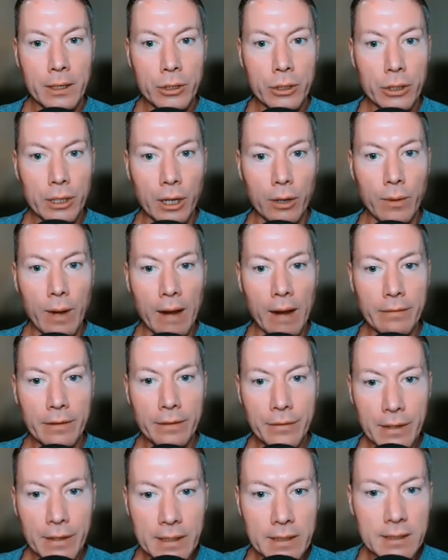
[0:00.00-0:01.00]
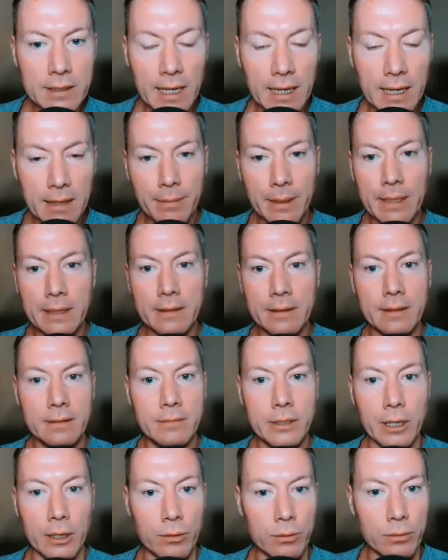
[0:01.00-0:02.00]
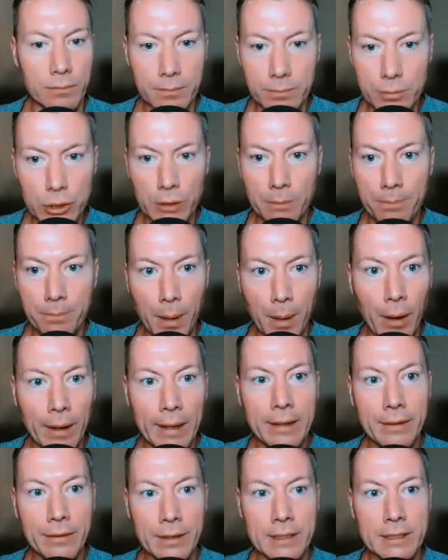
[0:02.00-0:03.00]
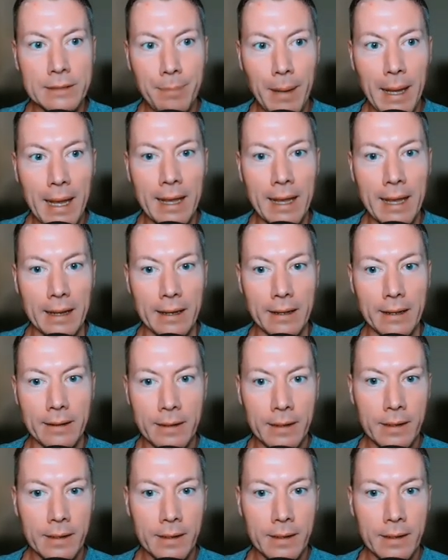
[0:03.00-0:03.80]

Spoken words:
You know, everything's telling me, you know, to buy this pair.